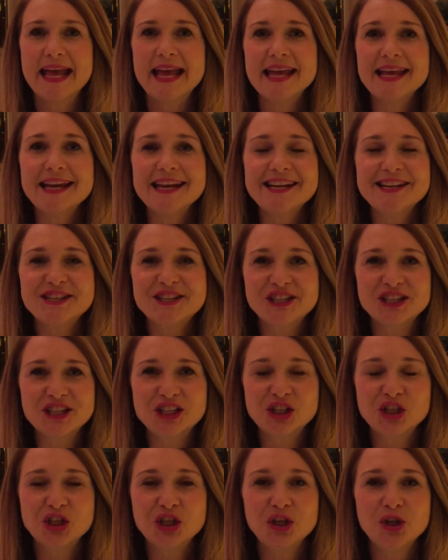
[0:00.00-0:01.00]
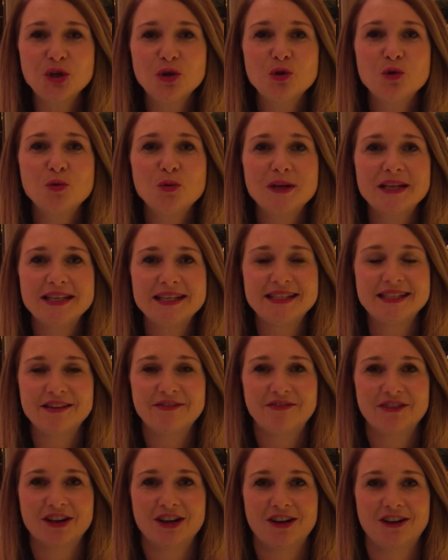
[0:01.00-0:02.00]
It is just too
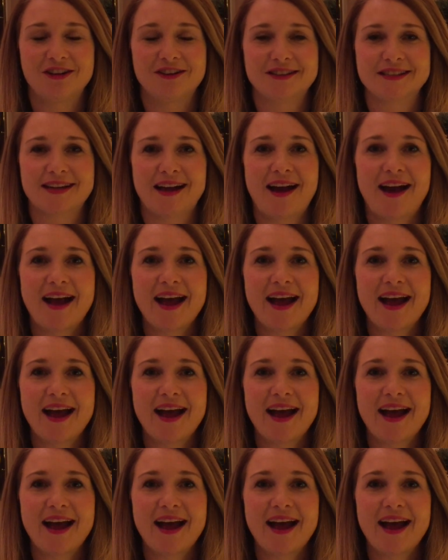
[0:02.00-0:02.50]
difficult.